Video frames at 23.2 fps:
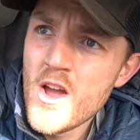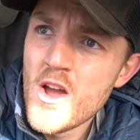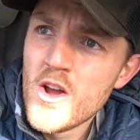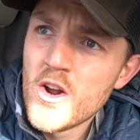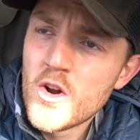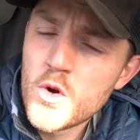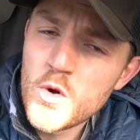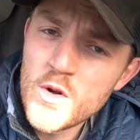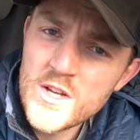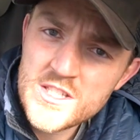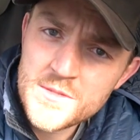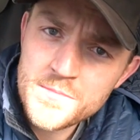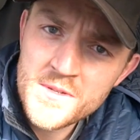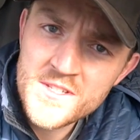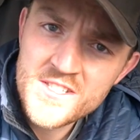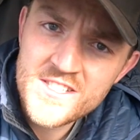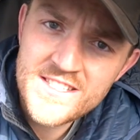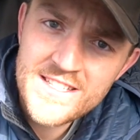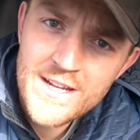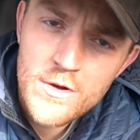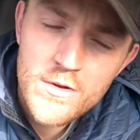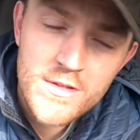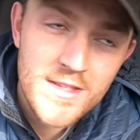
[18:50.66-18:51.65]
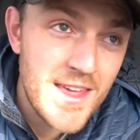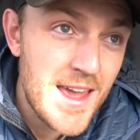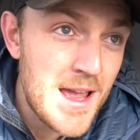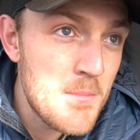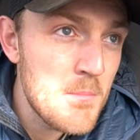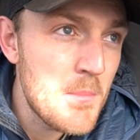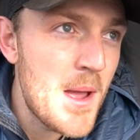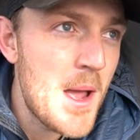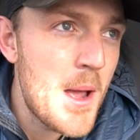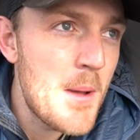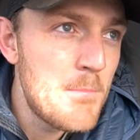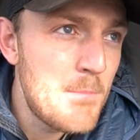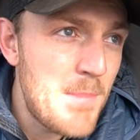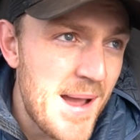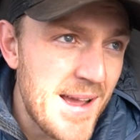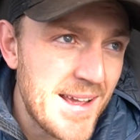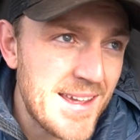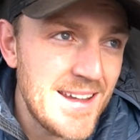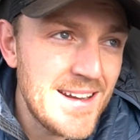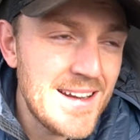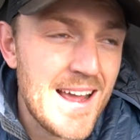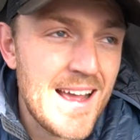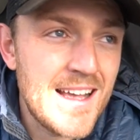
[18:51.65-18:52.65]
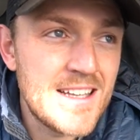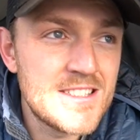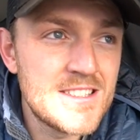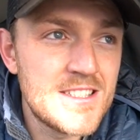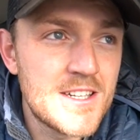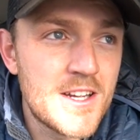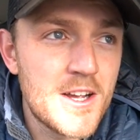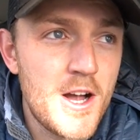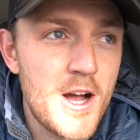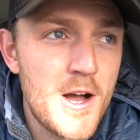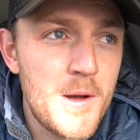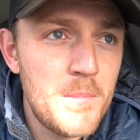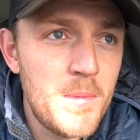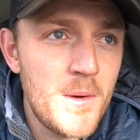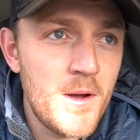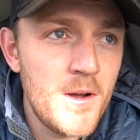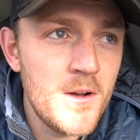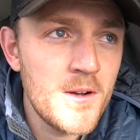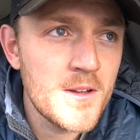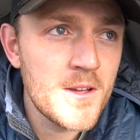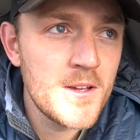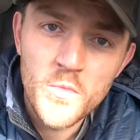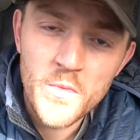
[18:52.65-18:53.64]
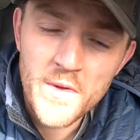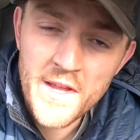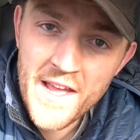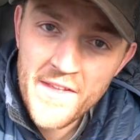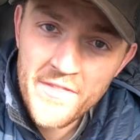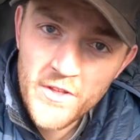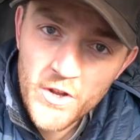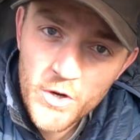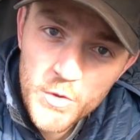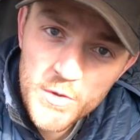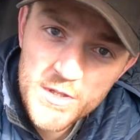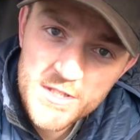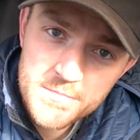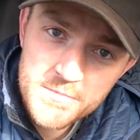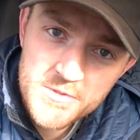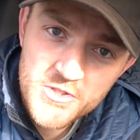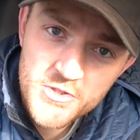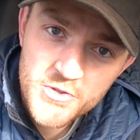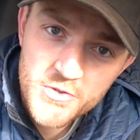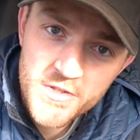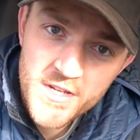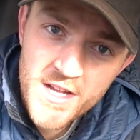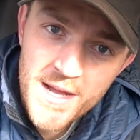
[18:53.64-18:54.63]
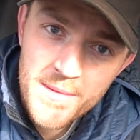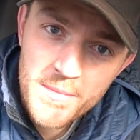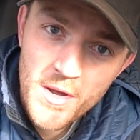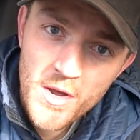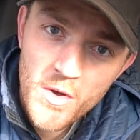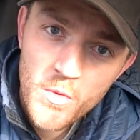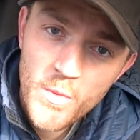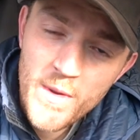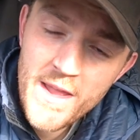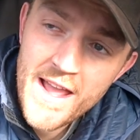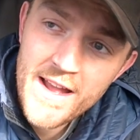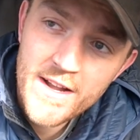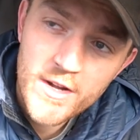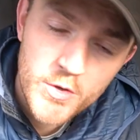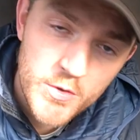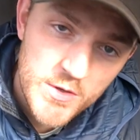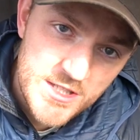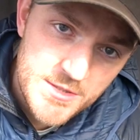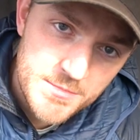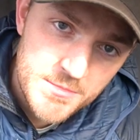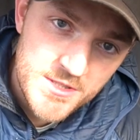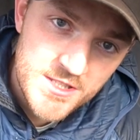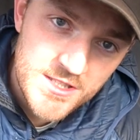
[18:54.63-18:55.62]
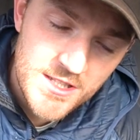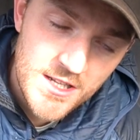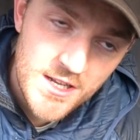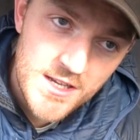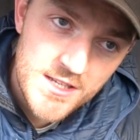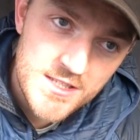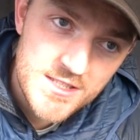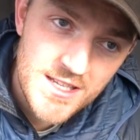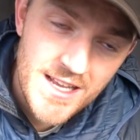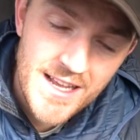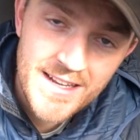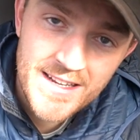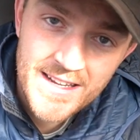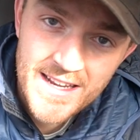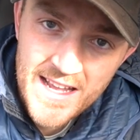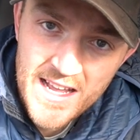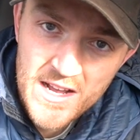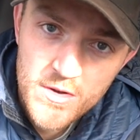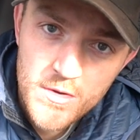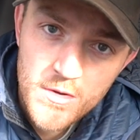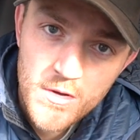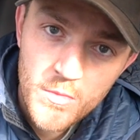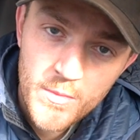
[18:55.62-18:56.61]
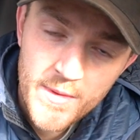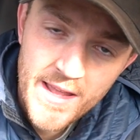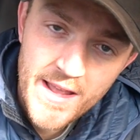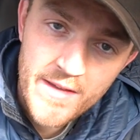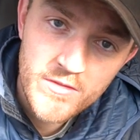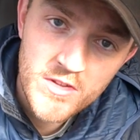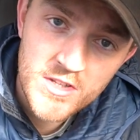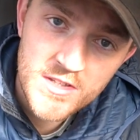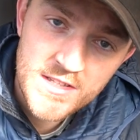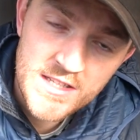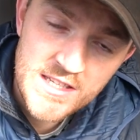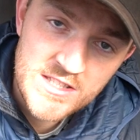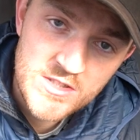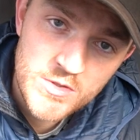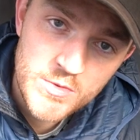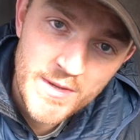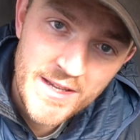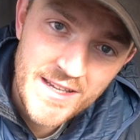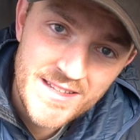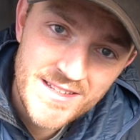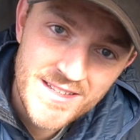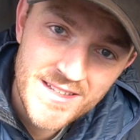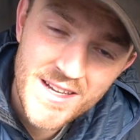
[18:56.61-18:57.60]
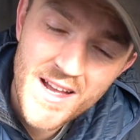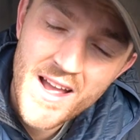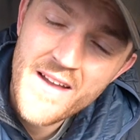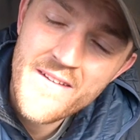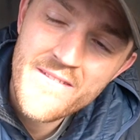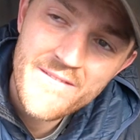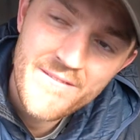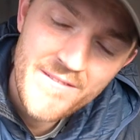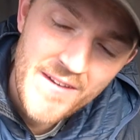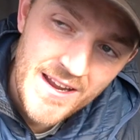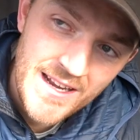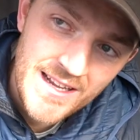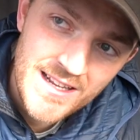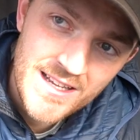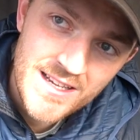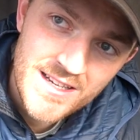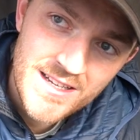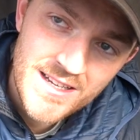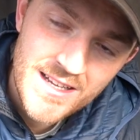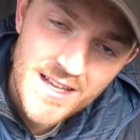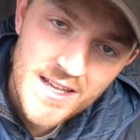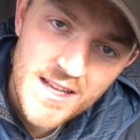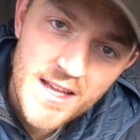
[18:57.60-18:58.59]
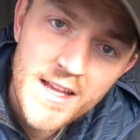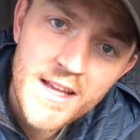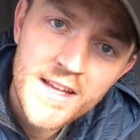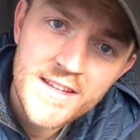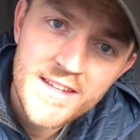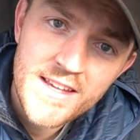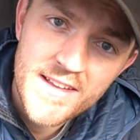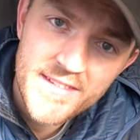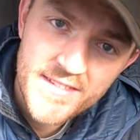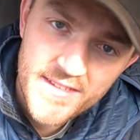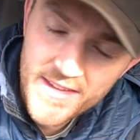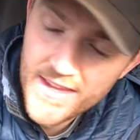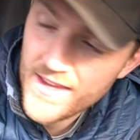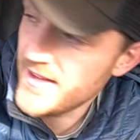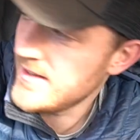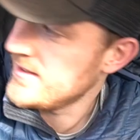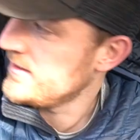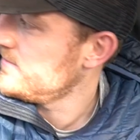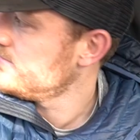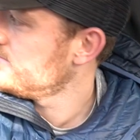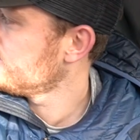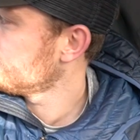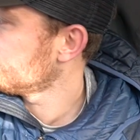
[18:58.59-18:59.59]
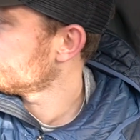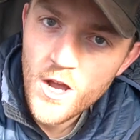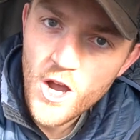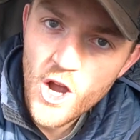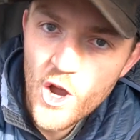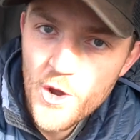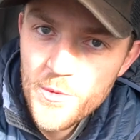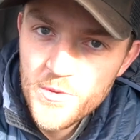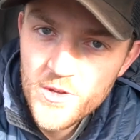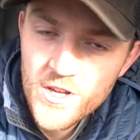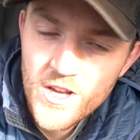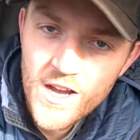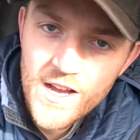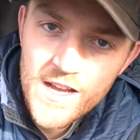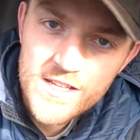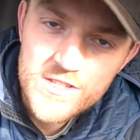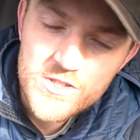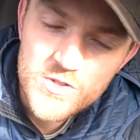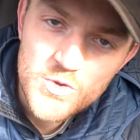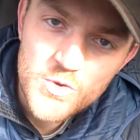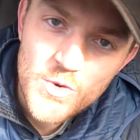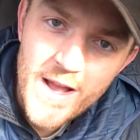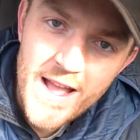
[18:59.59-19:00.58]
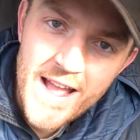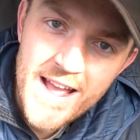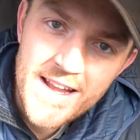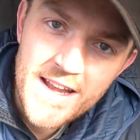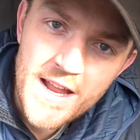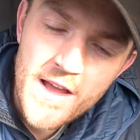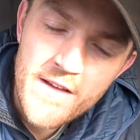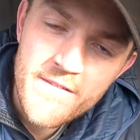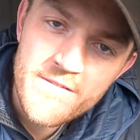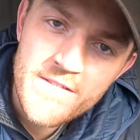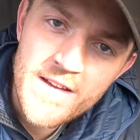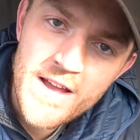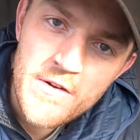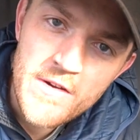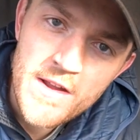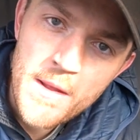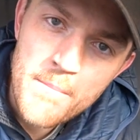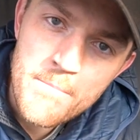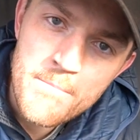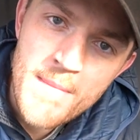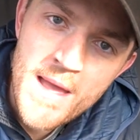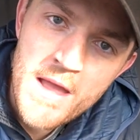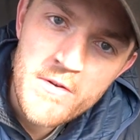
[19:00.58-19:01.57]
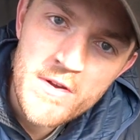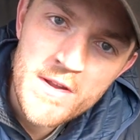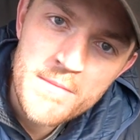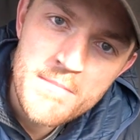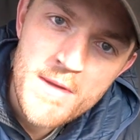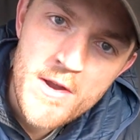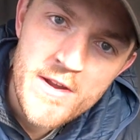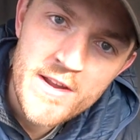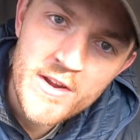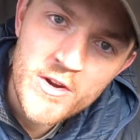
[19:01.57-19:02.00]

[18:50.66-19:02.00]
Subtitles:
Christmas stealth camp back in Asda car park. We had the Christmas tree up, we had Christmas lights, and now we have the diesel heater failure yet again. I hope you guys all had a very merry